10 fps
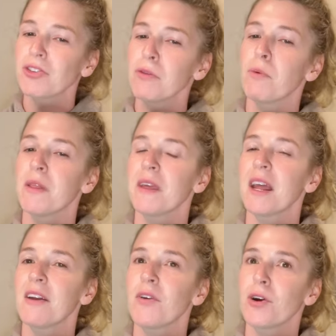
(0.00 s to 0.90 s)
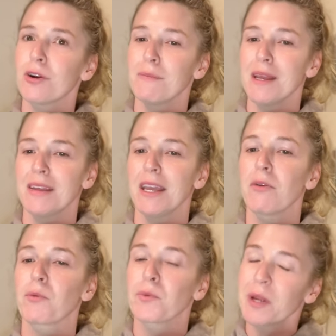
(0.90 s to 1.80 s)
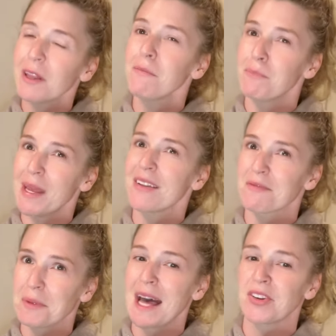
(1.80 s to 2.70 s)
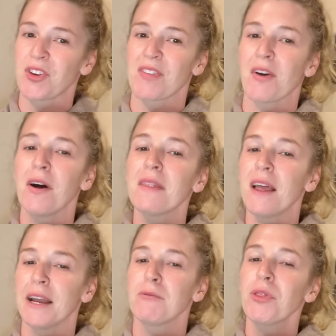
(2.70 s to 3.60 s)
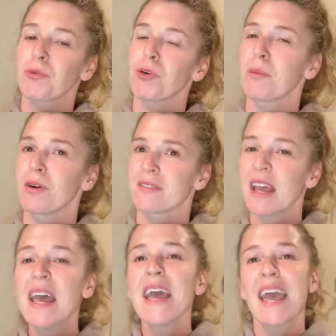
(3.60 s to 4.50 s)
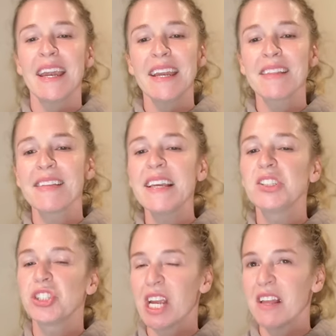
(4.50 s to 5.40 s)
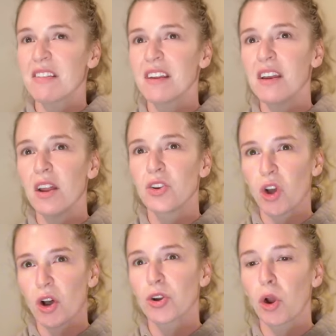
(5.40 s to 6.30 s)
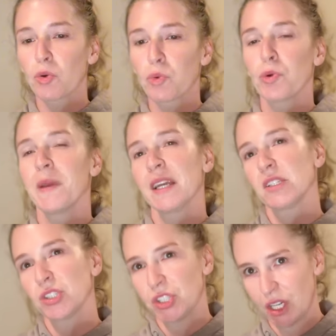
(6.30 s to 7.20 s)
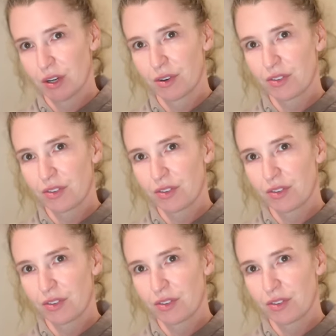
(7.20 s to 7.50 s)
one that I have heard making really big splashes online with groomers, and it is the Jason Dog Grooming Shears.